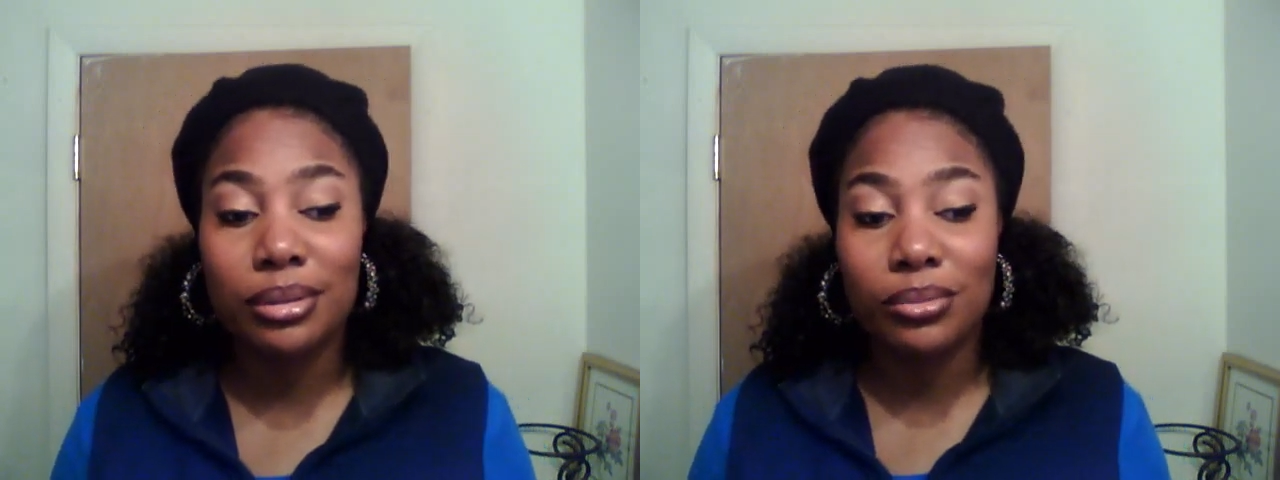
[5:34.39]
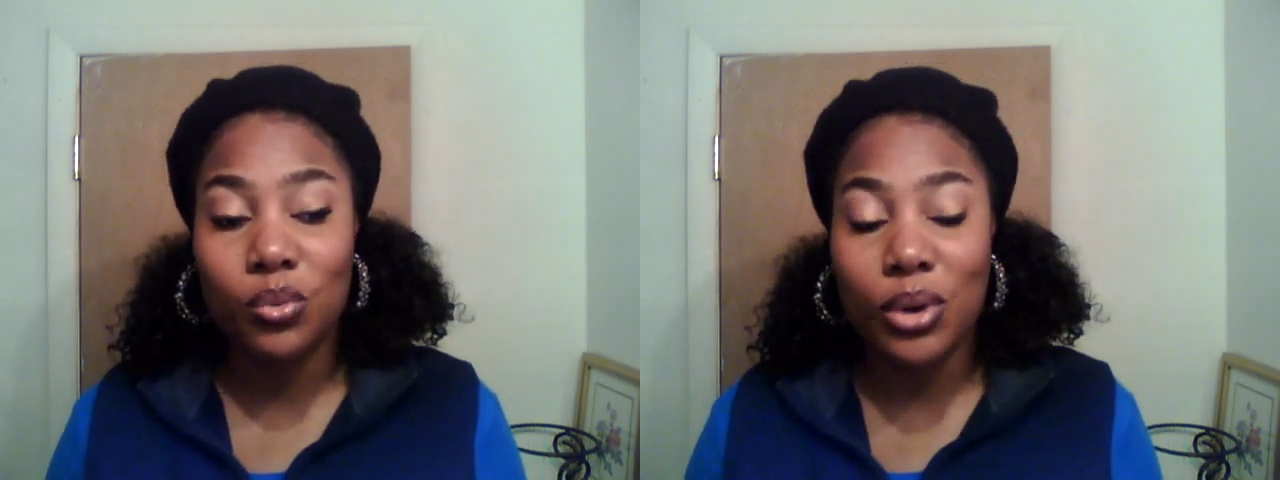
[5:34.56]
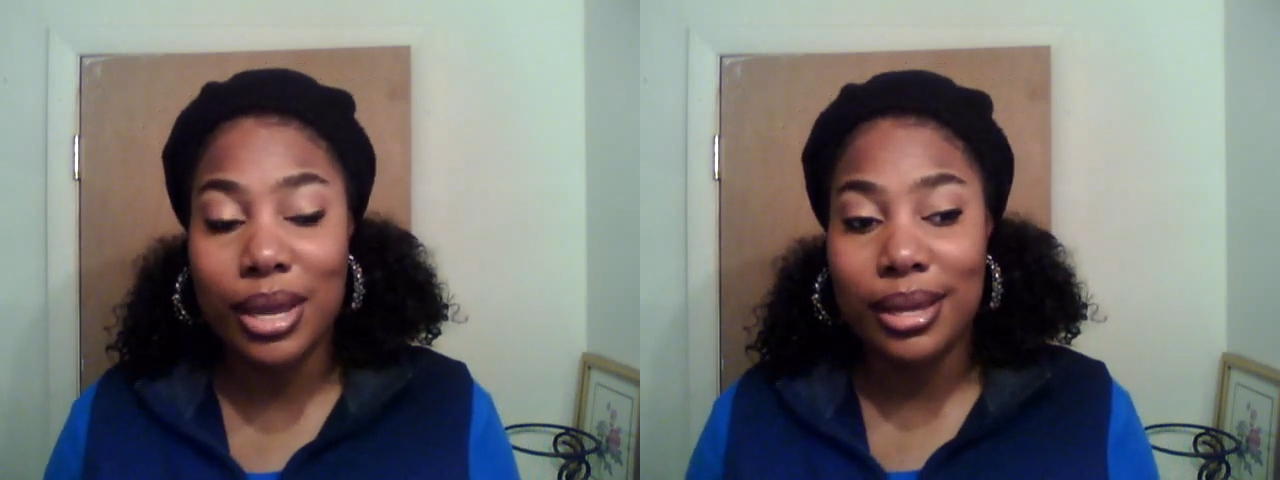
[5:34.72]

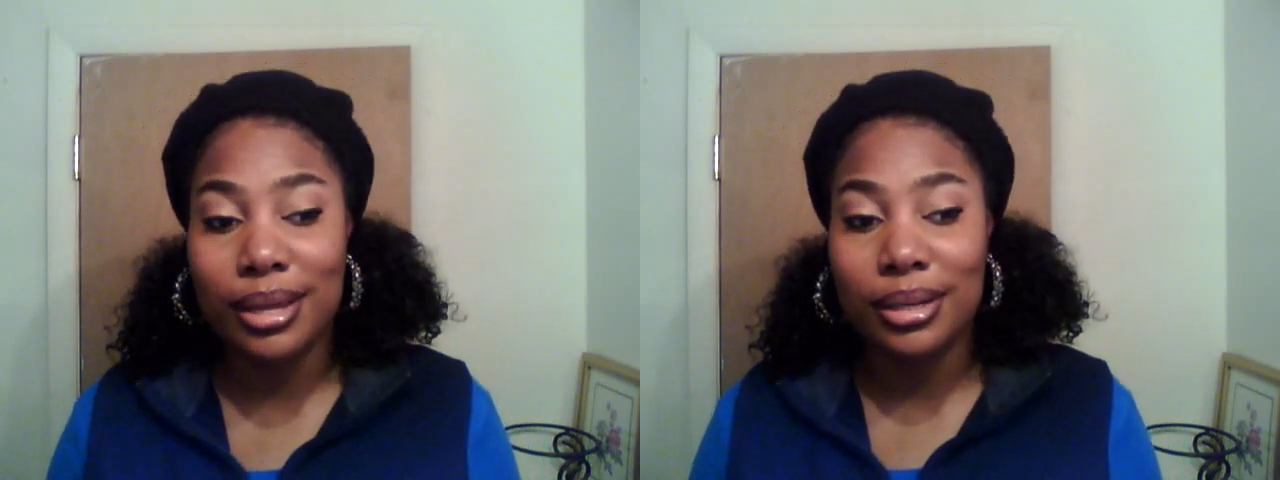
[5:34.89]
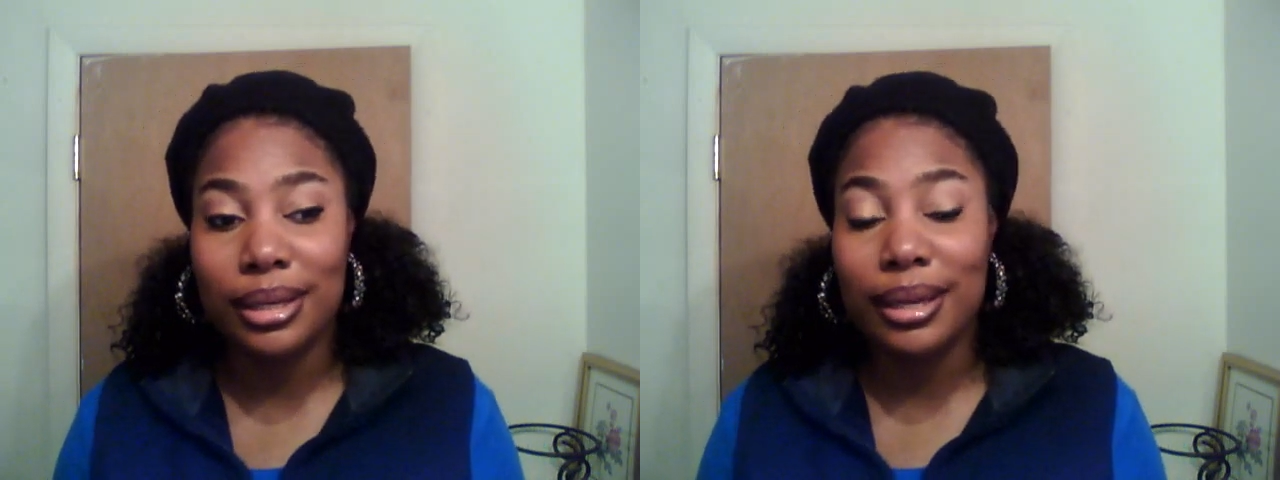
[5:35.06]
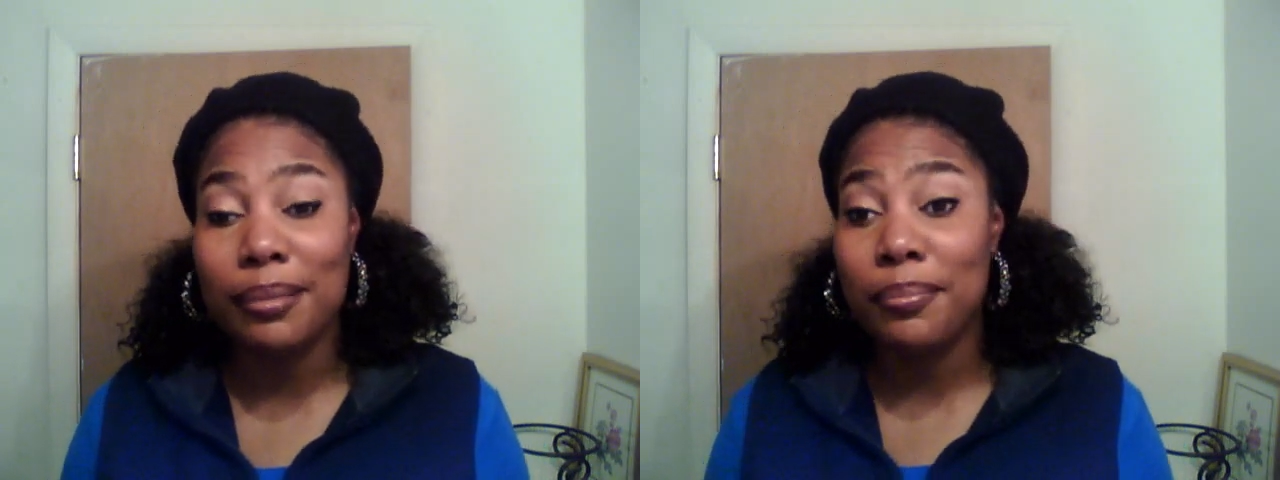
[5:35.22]
way
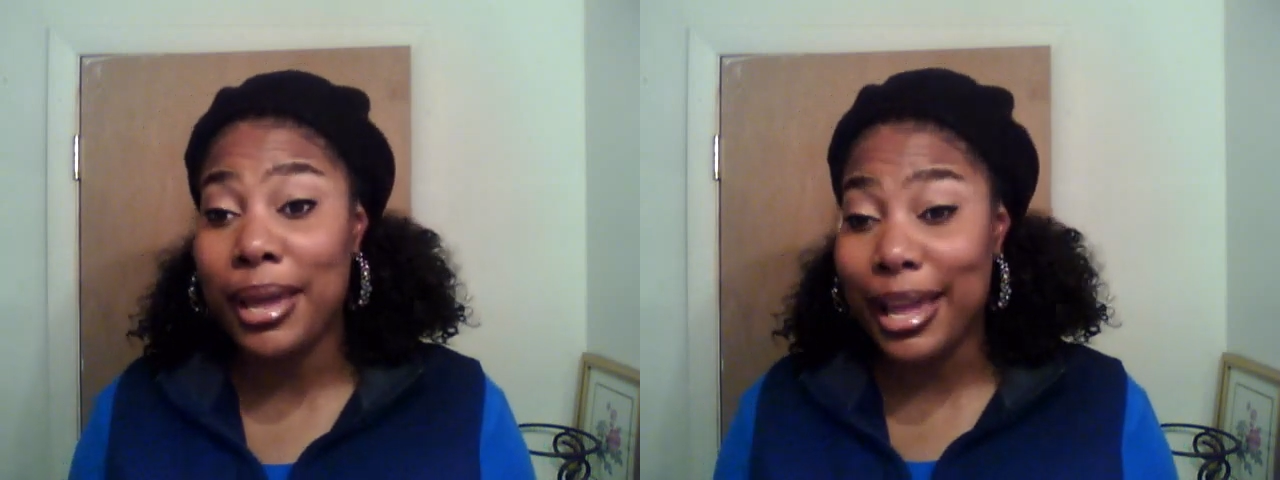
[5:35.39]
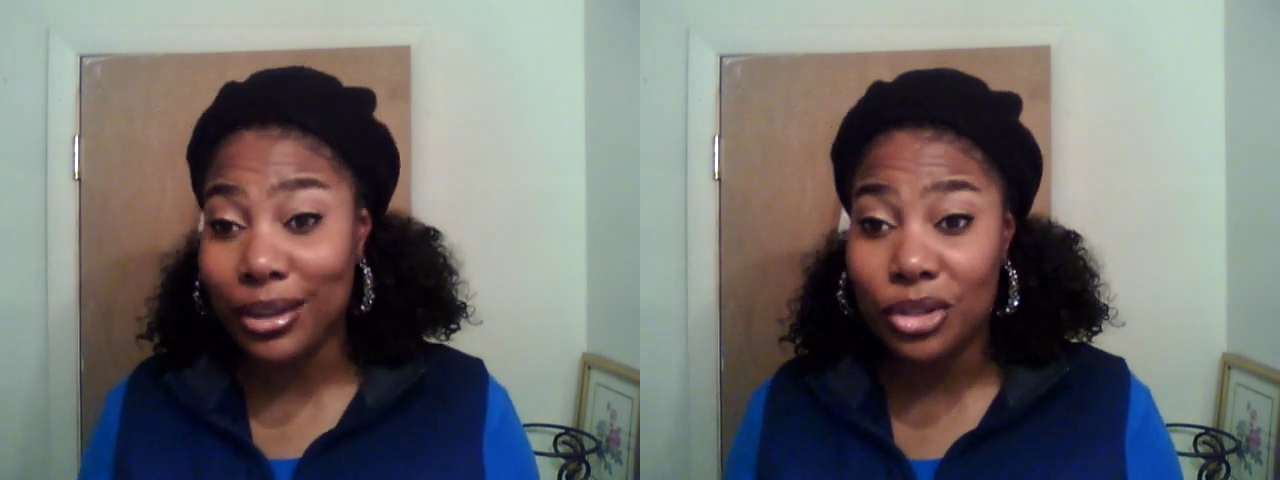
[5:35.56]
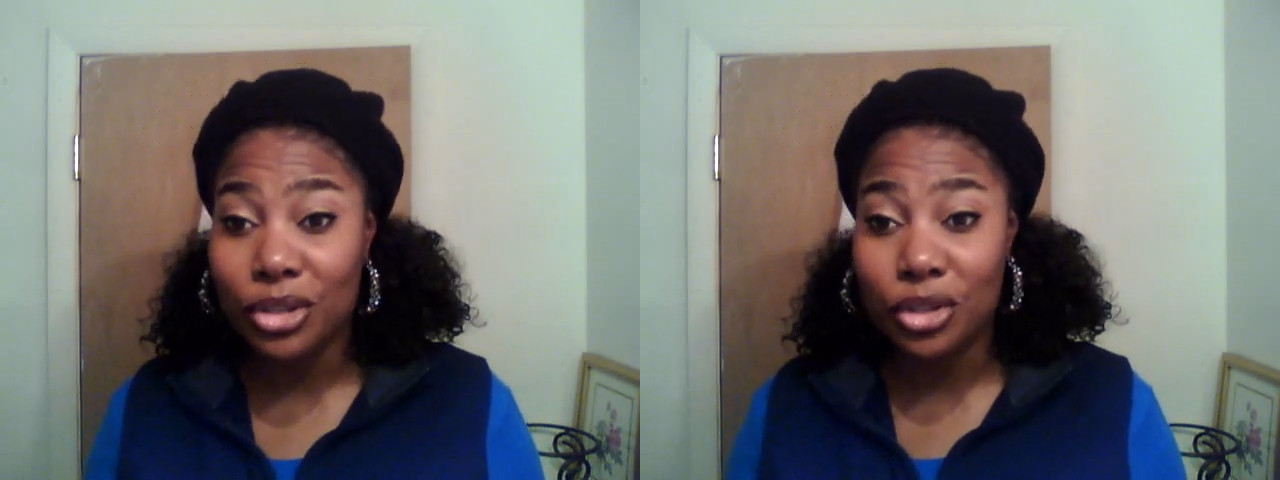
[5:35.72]
to get
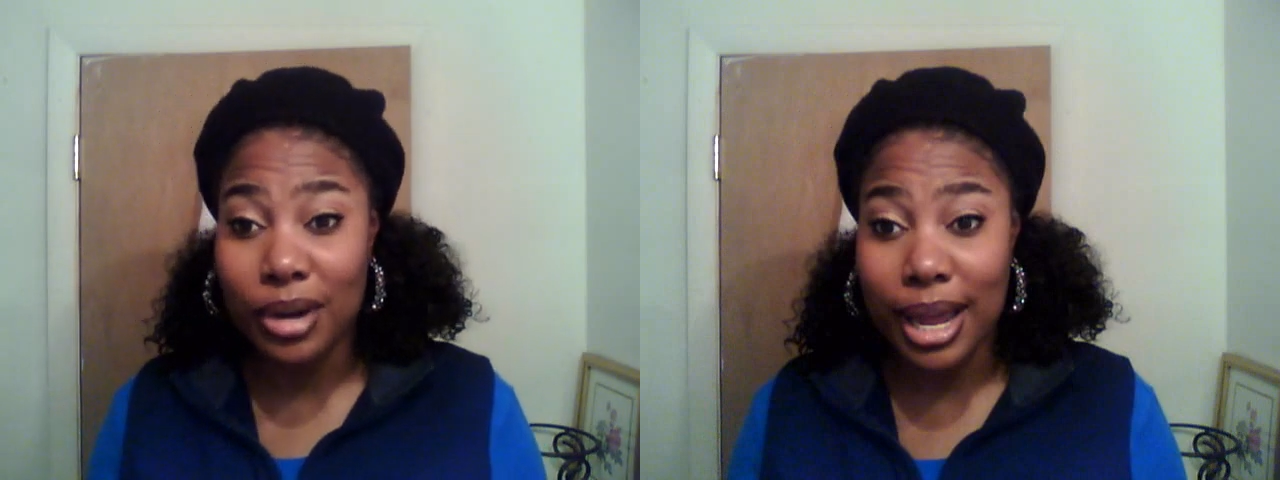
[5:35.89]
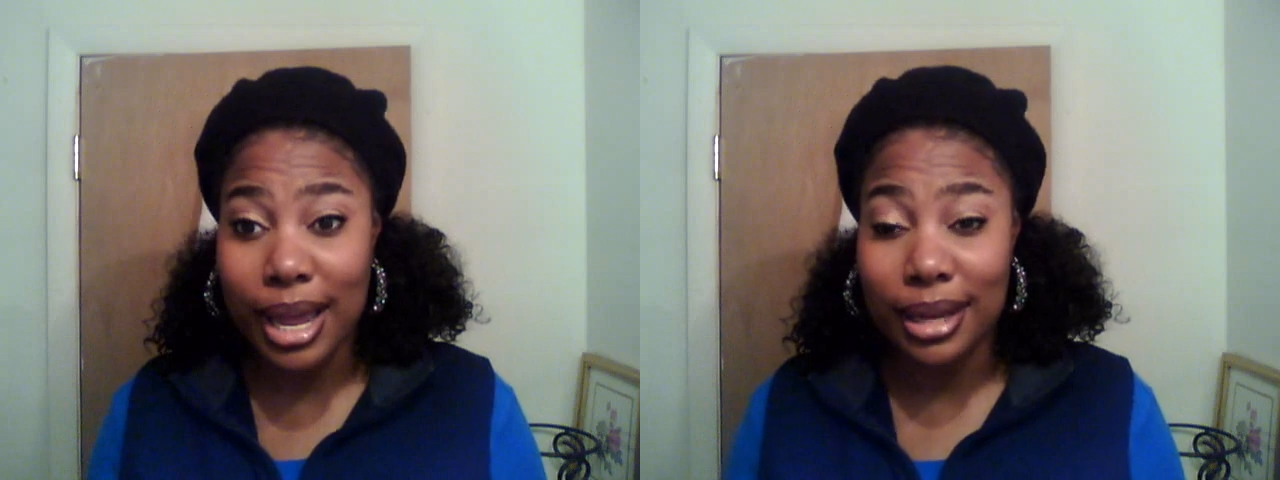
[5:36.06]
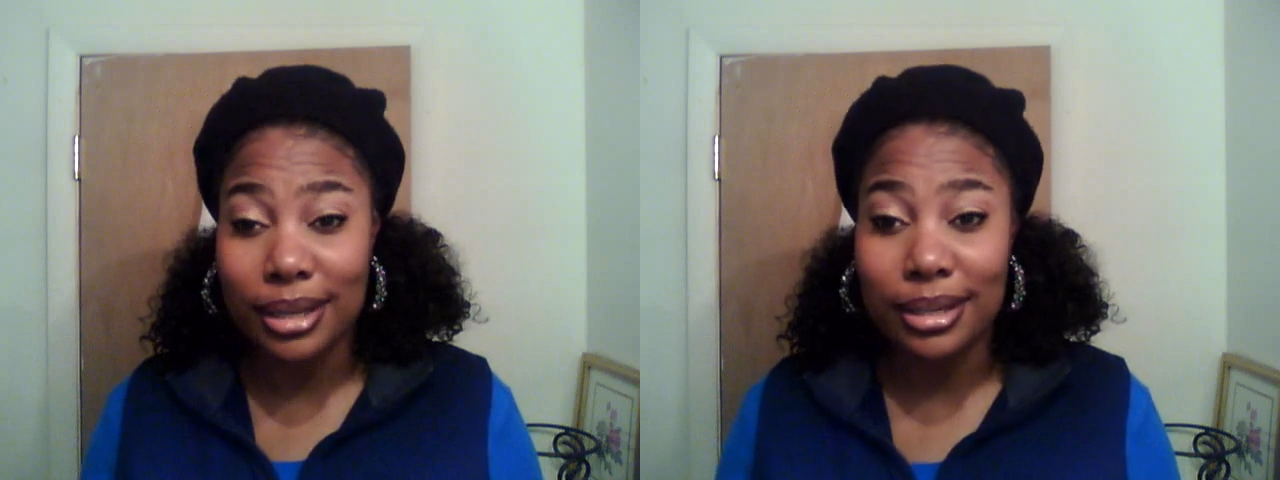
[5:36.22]
back on
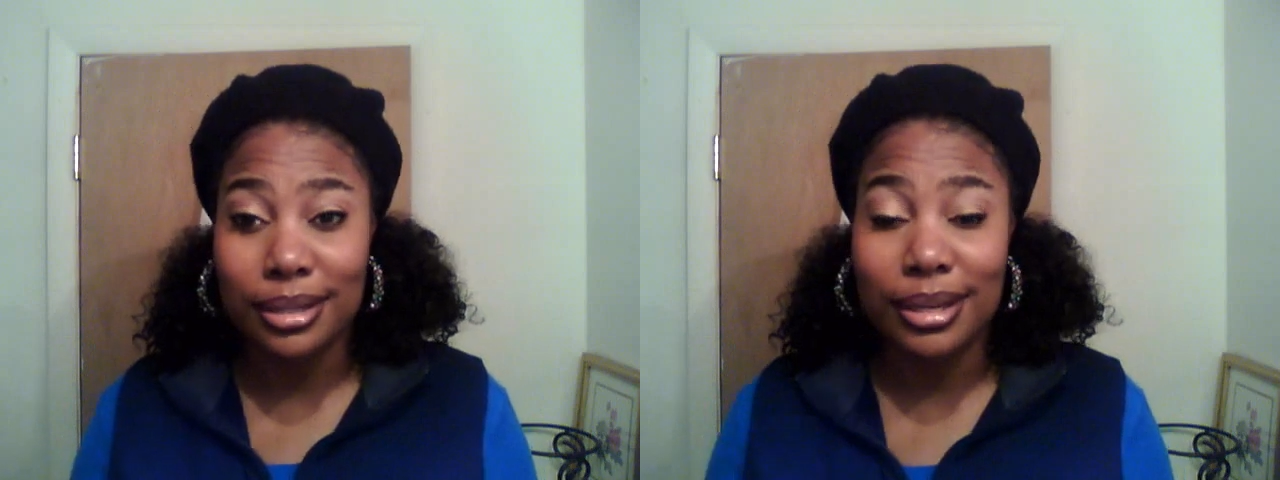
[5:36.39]
track and